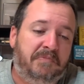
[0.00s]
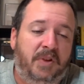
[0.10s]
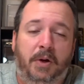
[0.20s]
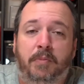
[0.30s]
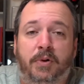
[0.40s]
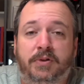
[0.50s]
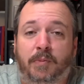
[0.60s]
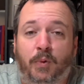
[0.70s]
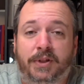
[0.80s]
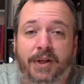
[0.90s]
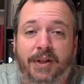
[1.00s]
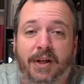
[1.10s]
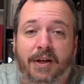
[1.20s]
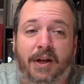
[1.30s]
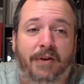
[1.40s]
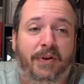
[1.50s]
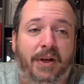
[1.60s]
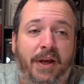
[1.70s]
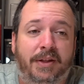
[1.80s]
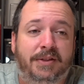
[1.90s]
putting some whiskey in that coffee.
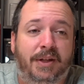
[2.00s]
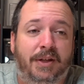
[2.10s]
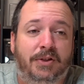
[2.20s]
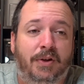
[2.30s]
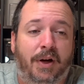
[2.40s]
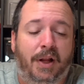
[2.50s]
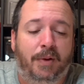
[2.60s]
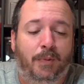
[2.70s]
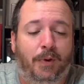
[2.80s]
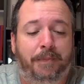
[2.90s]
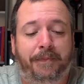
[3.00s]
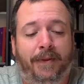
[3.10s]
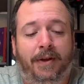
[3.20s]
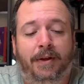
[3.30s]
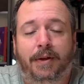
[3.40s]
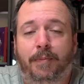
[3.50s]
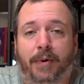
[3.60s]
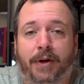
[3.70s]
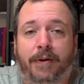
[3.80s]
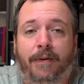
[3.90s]
He can't stand straight anymore.
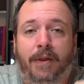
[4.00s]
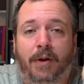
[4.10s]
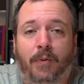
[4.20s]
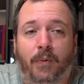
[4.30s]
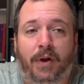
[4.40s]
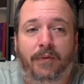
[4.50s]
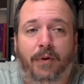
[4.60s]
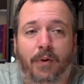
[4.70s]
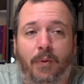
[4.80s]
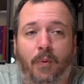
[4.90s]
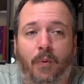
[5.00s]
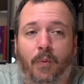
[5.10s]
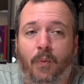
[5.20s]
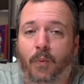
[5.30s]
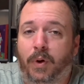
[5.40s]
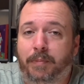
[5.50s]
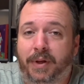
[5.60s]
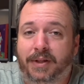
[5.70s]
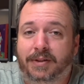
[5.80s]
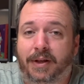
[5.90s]
But we have one
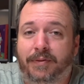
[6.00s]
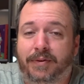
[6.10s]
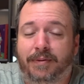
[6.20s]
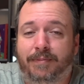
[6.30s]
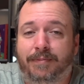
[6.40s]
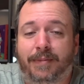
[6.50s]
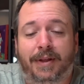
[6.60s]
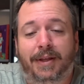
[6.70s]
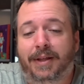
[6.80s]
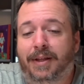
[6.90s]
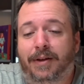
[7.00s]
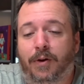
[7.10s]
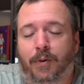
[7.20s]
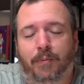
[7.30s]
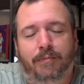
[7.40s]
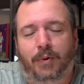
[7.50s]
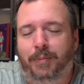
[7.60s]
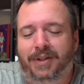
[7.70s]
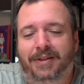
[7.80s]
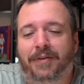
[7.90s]
piece left.
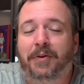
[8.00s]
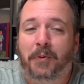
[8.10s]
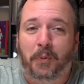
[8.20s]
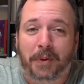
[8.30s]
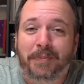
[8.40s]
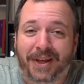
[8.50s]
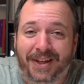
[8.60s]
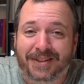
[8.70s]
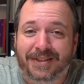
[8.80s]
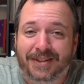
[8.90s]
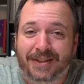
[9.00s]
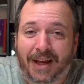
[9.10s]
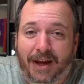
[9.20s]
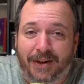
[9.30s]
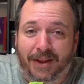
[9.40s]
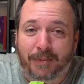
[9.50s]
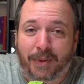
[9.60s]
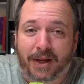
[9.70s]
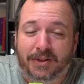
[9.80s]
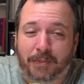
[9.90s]
One piece out of that
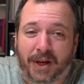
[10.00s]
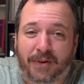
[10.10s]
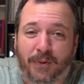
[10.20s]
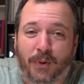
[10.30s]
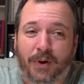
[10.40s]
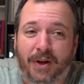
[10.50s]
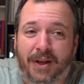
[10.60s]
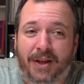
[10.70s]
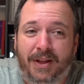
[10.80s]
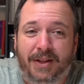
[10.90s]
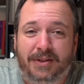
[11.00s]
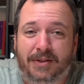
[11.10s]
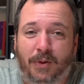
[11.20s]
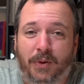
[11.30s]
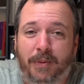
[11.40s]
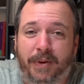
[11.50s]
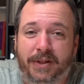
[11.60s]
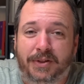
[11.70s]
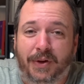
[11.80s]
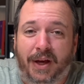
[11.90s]
bag. So bag 4, this is the only
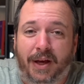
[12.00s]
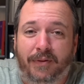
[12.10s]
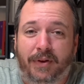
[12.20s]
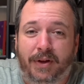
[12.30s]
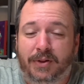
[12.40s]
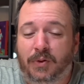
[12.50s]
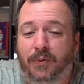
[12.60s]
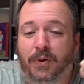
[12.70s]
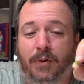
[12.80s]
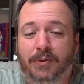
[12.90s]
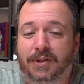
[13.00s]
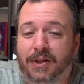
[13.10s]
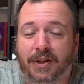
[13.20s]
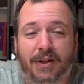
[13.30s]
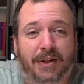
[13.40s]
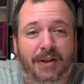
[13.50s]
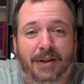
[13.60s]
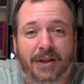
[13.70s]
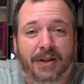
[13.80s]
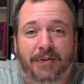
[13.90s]
piece you have. So if
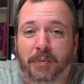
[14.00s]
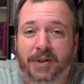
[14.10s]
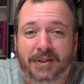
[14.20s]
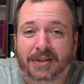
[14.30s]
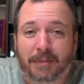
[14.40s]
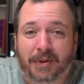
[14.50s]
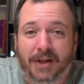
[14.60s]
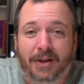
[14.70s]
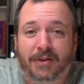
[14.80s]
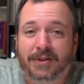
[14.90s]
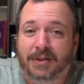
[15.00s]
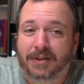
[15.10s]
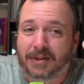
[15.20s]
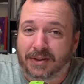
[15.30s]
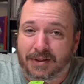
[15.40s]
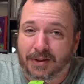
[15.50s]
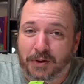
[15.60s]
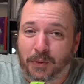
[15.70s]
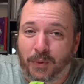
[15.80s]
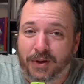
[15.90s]
you're missing something else, this
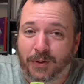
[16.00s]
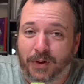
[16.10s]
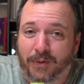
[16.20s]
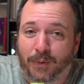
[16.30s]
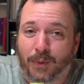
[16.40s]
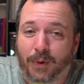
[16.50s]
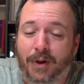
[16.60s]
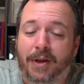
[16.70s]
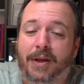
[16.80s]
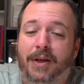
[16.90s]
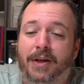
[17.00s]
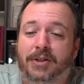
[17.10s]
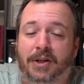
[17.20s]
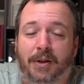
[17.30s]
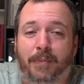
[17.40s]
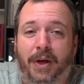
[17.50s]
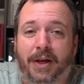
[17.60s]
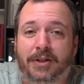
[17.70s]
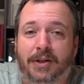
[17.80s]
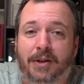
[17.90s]
isn't the one you're looking for, check the
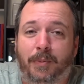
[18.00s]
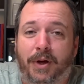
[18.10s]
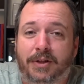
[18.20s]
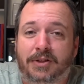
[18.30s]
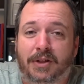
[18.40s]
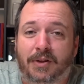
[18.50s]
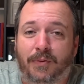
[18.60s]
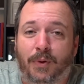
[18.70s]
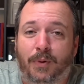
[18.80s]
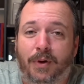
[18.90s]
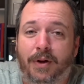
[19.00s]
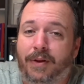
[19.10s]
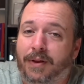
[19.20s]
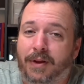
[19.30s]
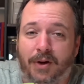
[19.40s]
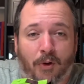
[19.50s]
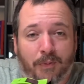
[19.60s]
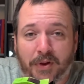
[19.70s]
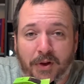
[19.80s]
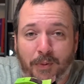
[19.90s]
bag, check the box, check the floor, and
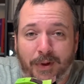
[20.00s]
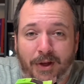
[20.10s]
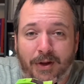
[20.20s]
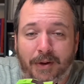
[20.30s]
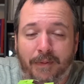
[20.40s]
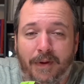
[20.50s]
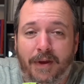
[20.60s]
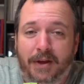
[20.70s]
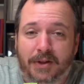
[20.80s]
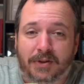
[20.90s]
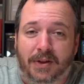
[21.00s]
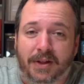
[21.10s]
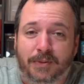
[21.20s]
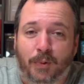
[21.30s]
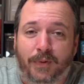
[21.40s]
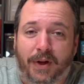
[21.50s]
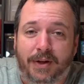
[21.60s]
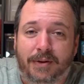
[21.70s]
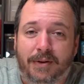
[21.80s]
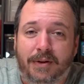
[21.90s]
hopefully you'll be good. So let's move
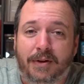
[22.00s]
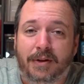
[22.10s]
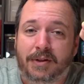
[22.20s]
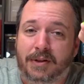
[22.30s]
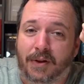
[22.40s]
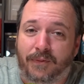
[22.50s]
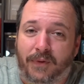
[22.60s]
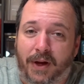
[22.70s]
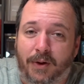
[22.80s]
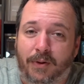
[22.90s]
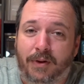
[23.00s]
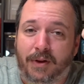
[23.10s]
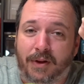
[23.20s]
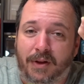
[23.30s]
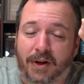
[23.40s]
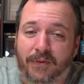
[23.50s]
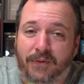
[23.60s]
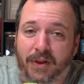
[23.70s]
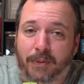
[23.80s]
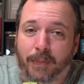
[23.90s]
on to the final and
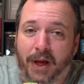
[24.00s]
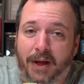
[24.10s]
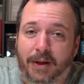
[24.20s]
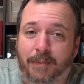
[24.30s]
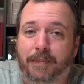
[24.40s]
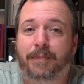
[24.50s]
5th bag.